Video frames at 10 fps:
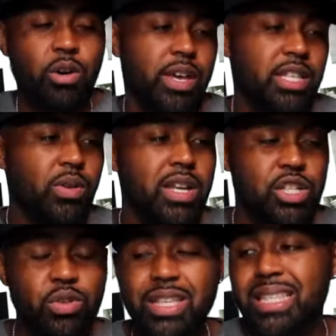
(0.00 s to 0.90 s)
Okay, so
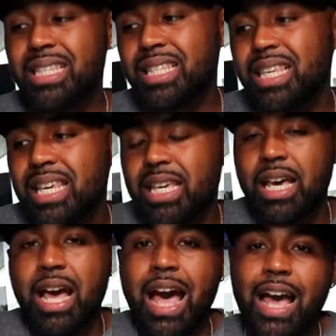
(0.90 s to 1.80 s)
as you can see,
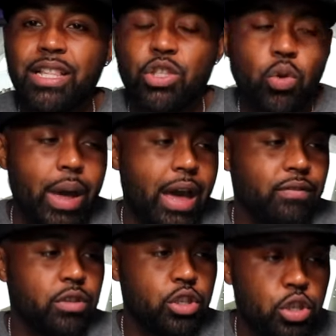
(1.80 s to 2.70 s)
I do
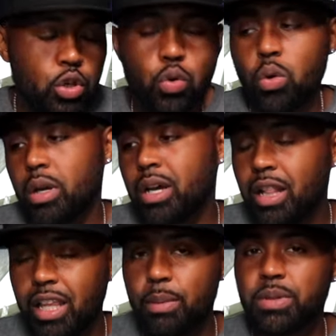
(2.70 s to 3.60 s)
have two
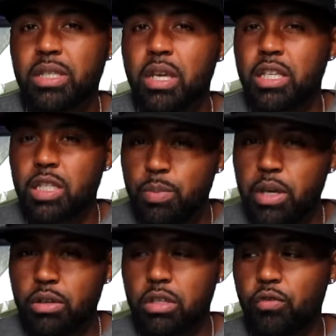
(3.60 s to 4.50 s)
Klipsch
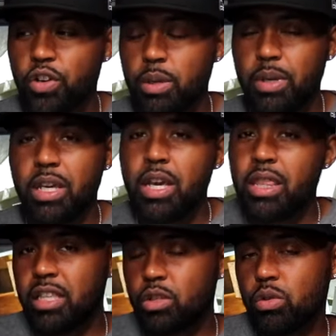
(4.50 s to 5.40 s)
speakers in front of me.
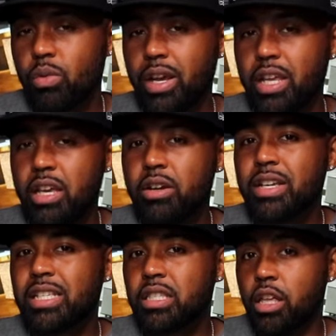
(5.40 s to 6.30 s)
This one right here
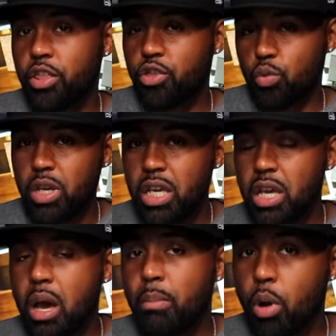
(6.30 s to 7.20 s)
is the
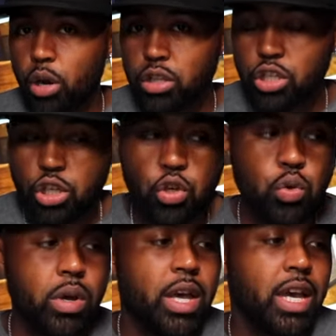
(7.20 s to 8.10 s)
three Mark
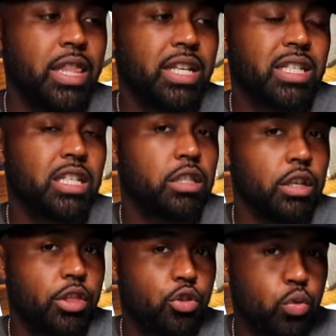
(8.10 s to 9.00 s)
two, and this is
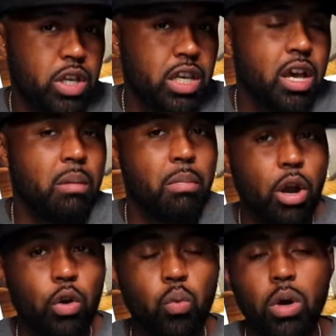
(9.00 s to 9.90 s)
the three
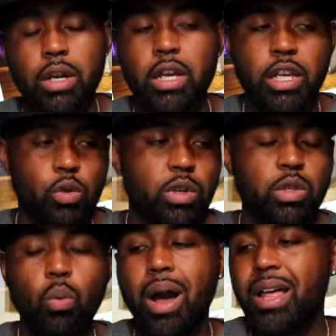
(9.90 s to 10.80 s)
Mark one. And the
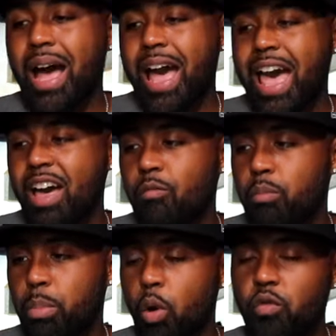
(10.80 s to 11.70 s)
reason why I
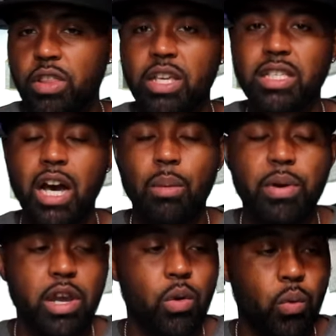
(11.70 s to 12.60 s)
have both of these up
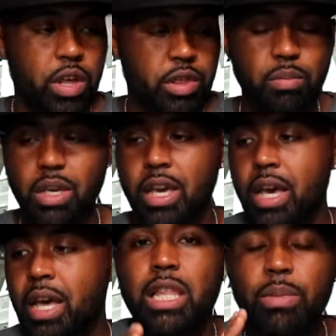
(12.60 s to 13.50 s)
here with me,
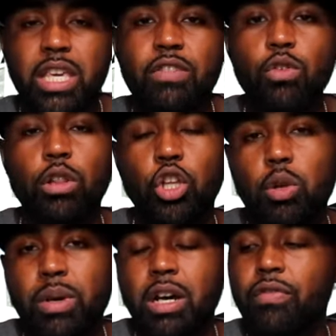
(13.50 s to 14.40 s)
let me give you a
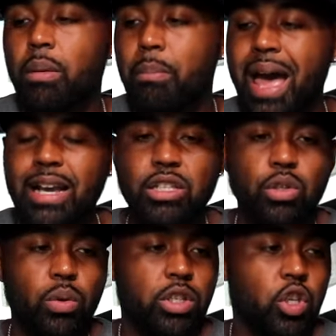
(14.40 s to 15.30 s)
little bit of the
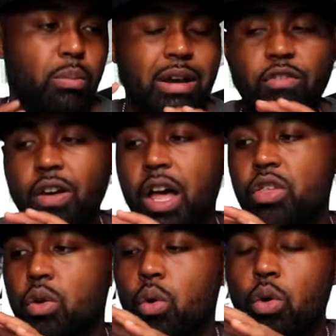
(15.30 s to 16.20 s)
backstory. So my
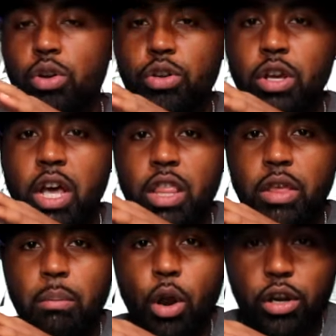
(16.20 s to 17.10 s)
father ordered
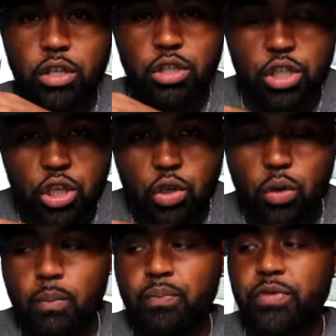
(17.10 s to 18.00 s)
the Mark
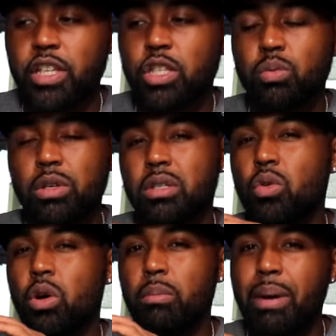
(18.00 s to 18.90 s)
two. This was
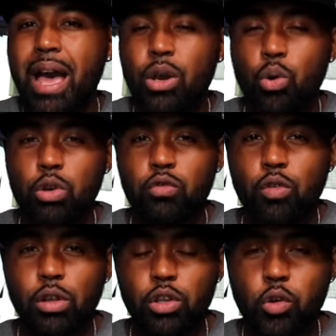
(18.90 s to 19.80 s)
on back order
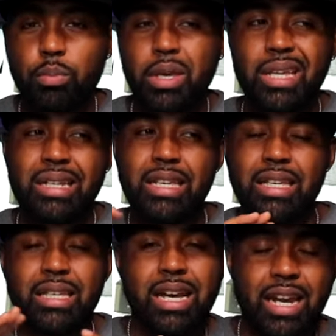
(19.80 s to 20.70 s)
for a little bit.
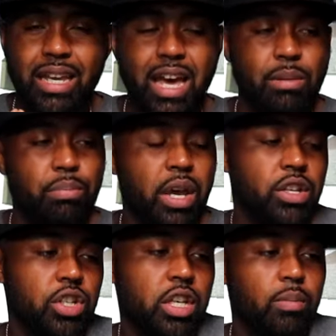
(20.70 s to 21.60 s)
He kind of got
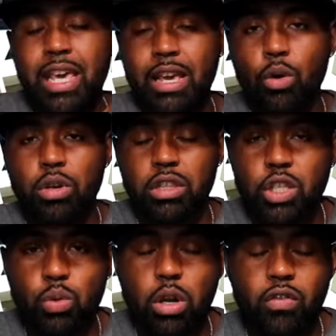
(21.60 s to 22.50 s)
impatient. He ordered
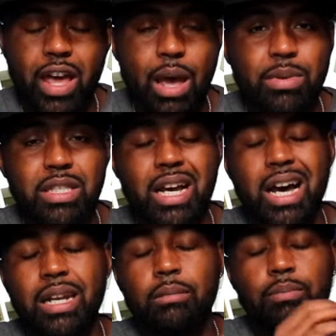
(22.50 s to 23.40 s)
this one off of
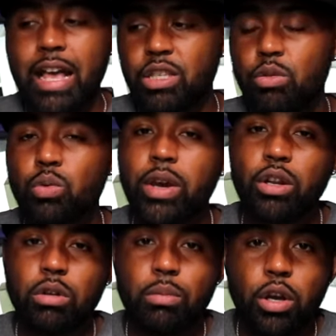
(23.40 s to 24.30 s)
Amazon. As he was waiting
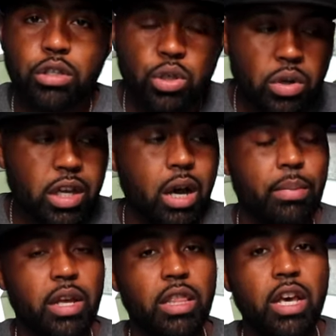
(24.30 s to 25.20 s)
on the Mark two to
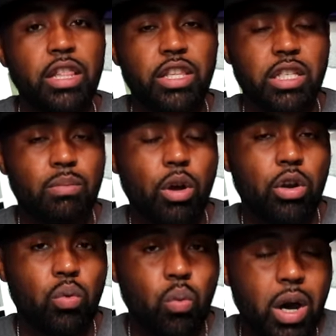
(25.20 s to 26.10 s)
come in, this
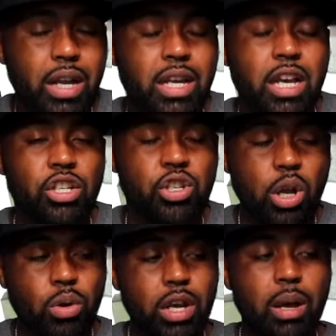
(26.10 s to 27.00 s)
Mark one
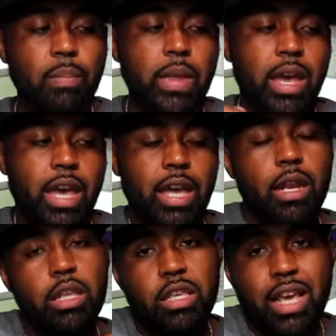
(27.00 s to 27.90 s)
showed up,
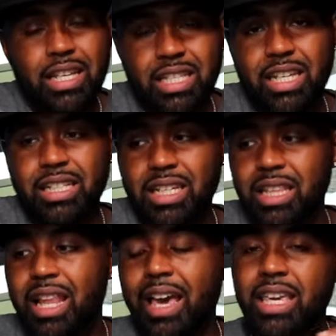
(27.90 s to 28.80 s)
and yes, he
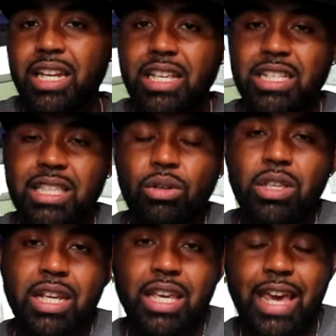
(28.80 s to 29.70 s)
did like it. He still
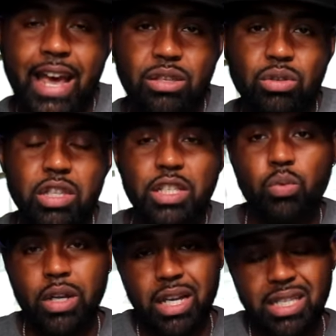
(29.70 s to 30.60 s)
didn't cancel this
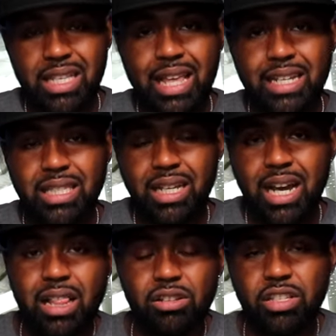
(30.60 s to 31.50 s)
one because he likes the
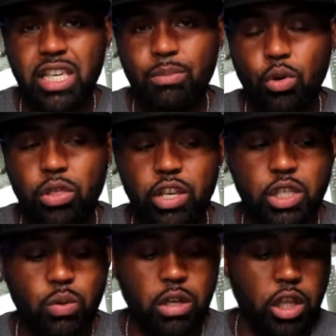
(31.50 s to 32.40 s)
color scheme on
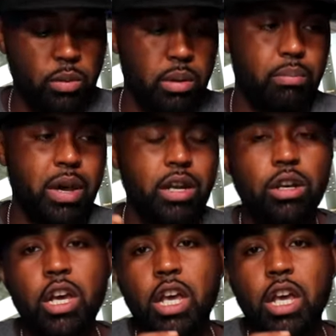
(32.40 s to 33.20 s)
this one a little bit better.